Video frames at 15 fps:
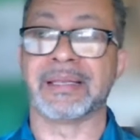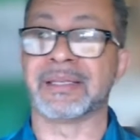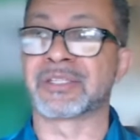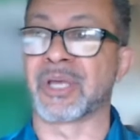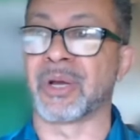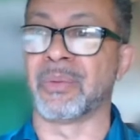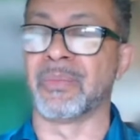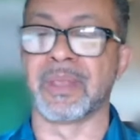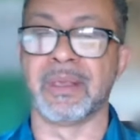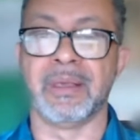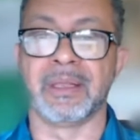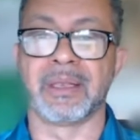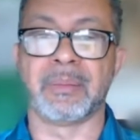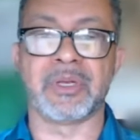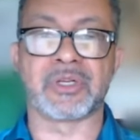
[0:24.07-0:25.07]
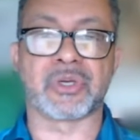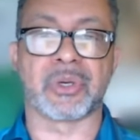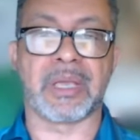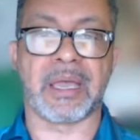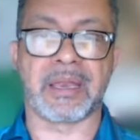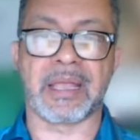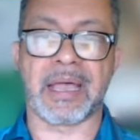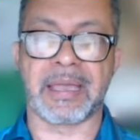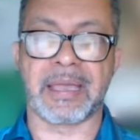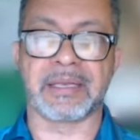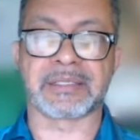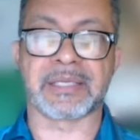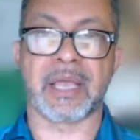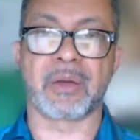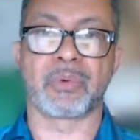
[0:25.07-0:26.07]
So let me show you how the
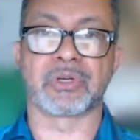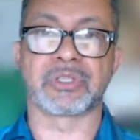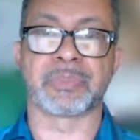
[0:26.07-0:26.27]
iDecide works.